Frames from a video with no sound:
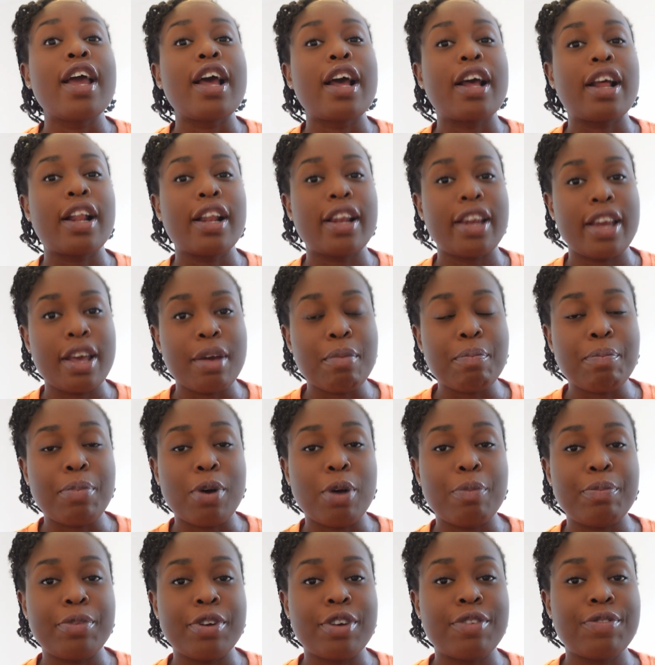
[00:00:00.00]
claim
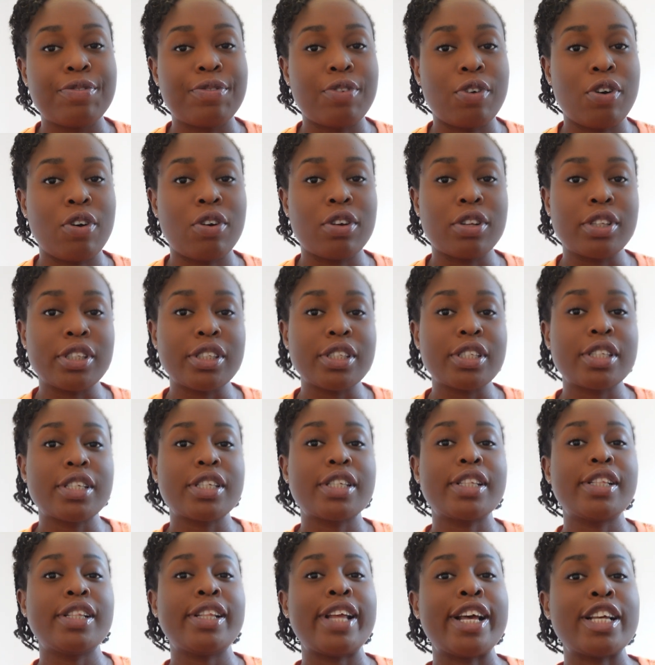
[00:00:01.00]
public funds
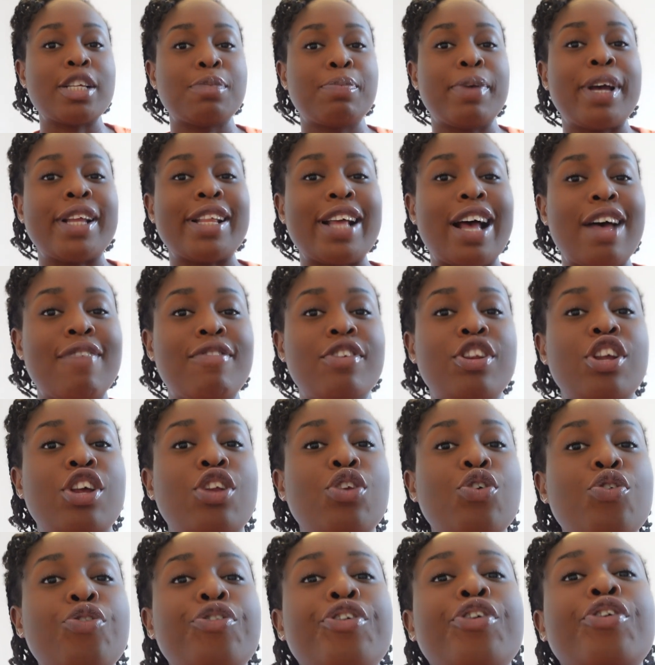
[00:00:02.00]
despite having a
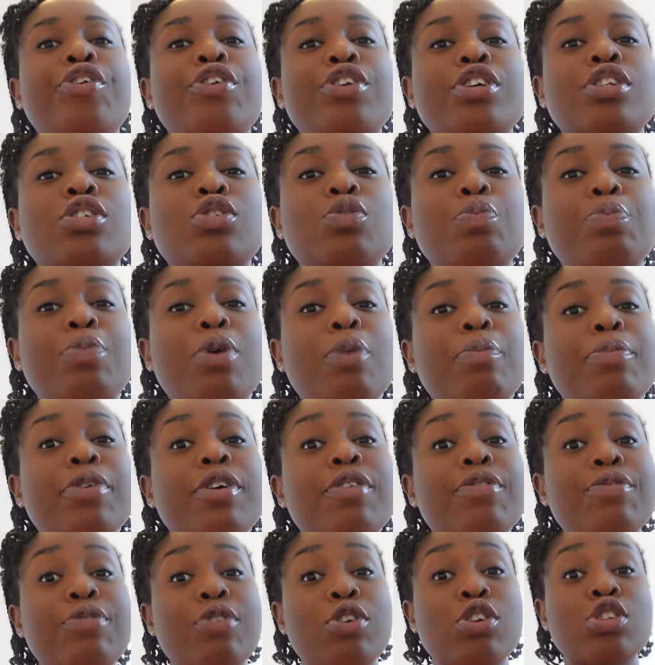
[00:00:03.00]
no recourse to public
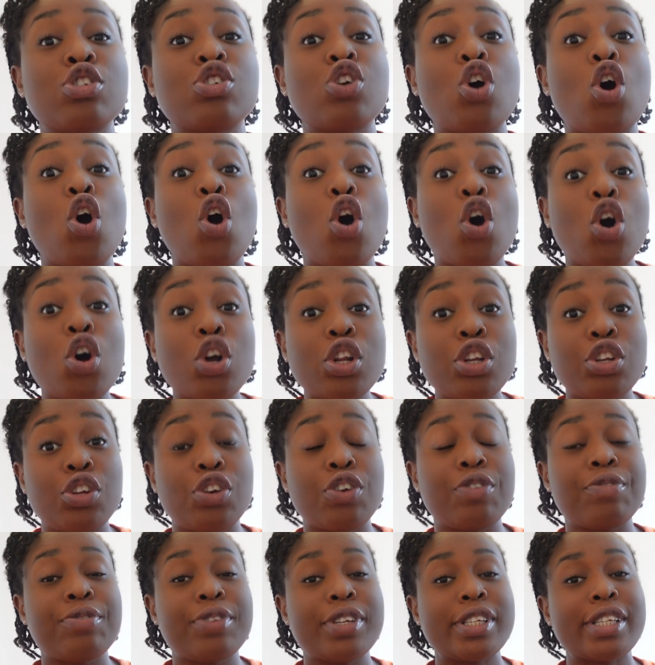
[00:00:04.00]
funds on
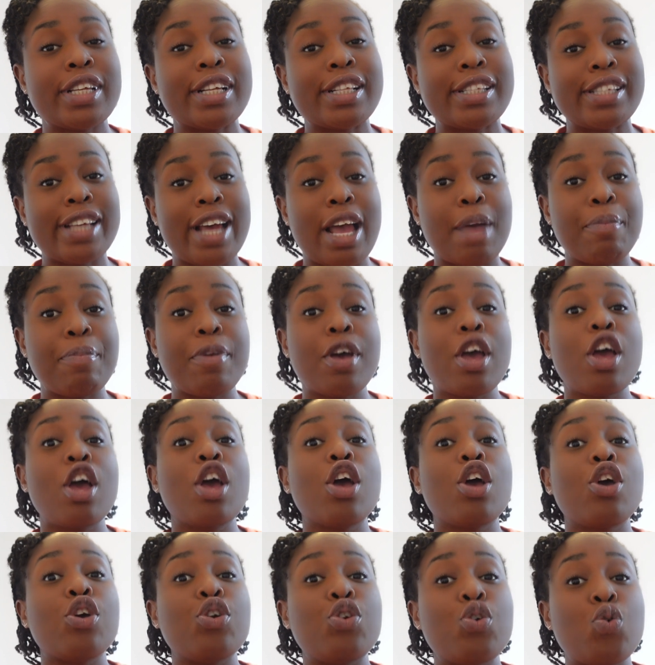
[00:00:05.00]
your visa type,
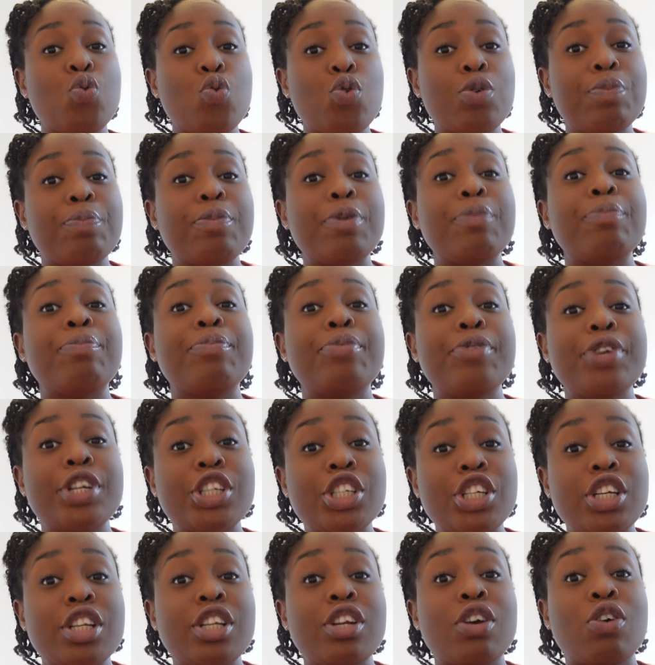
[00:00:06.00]
you would be
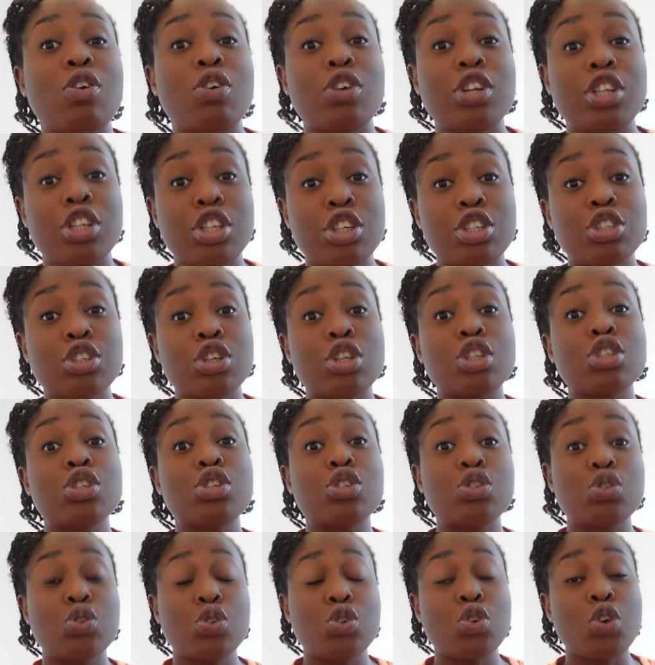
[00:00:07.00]
breaching the
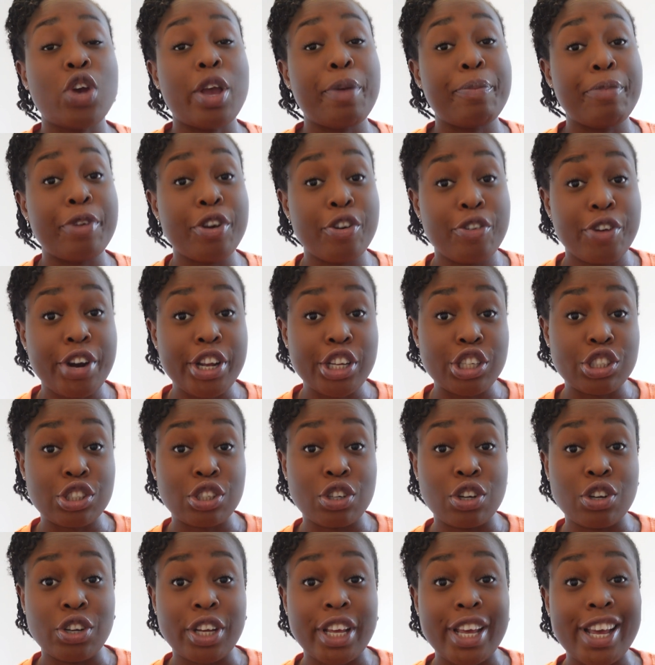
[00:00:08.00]
conditions to your
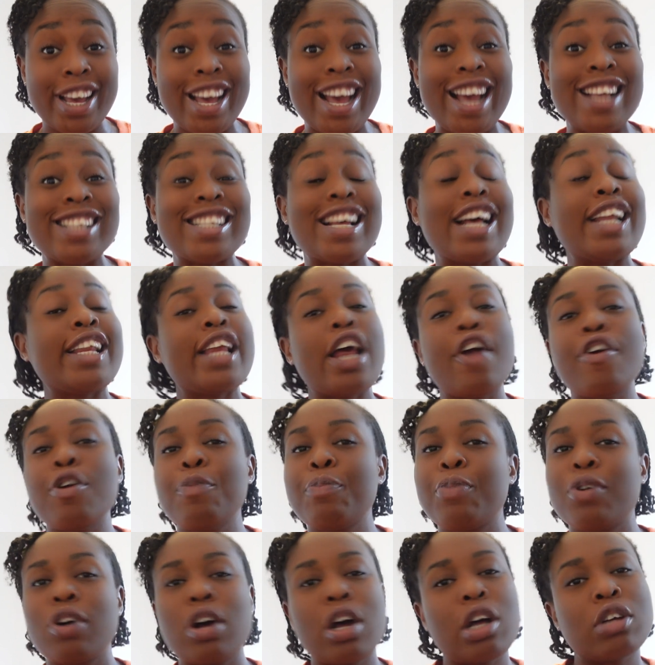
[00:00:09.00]
immigration. Okay, guys, and there are
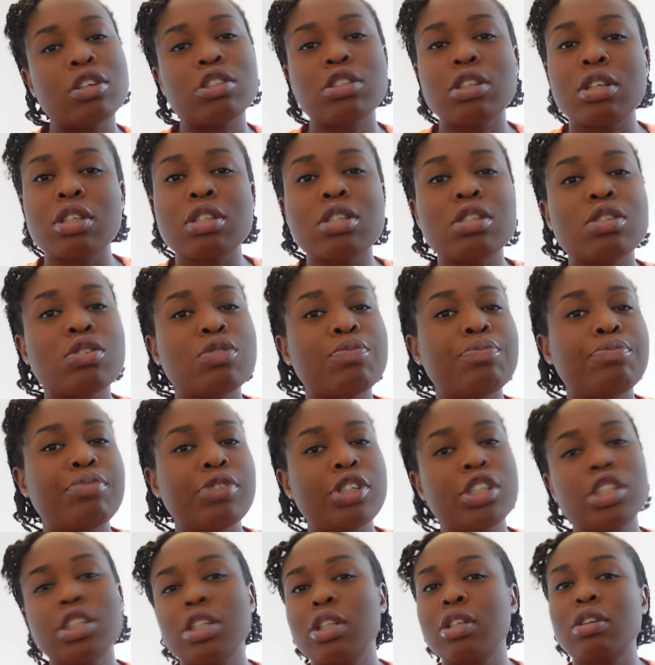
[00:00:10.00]
repercussions to
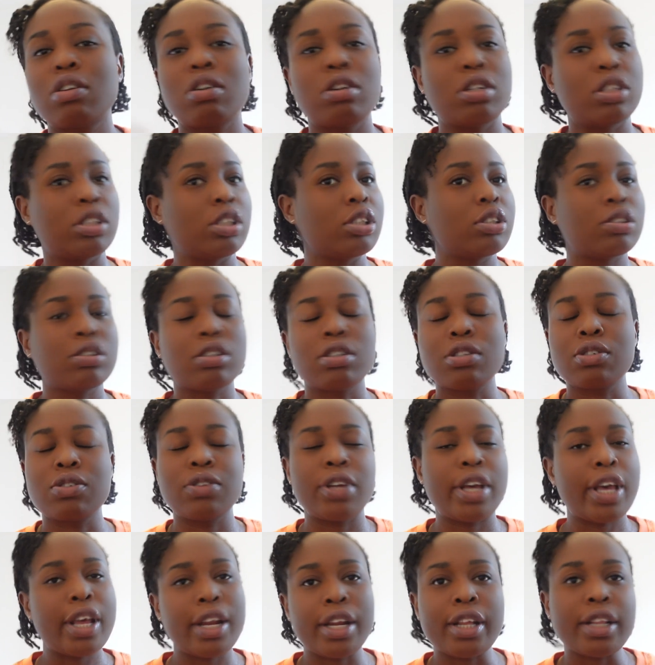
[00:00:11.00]
breaching conditions
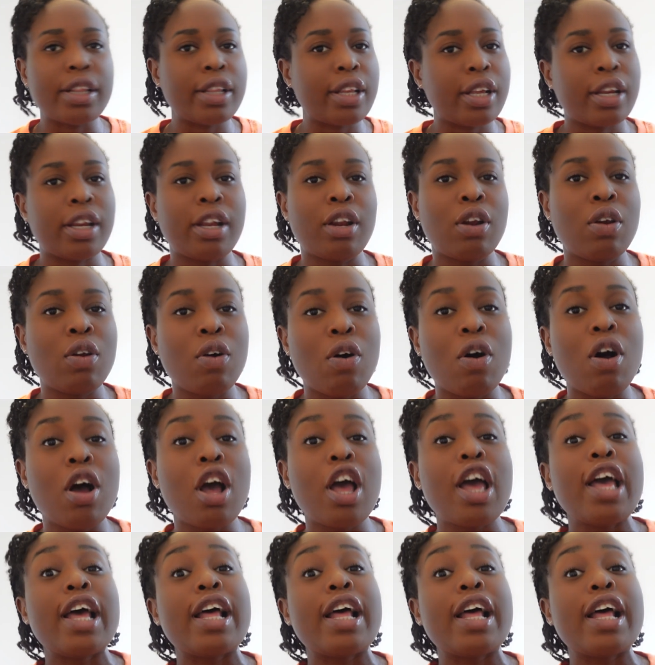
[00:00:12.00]
to anything in law.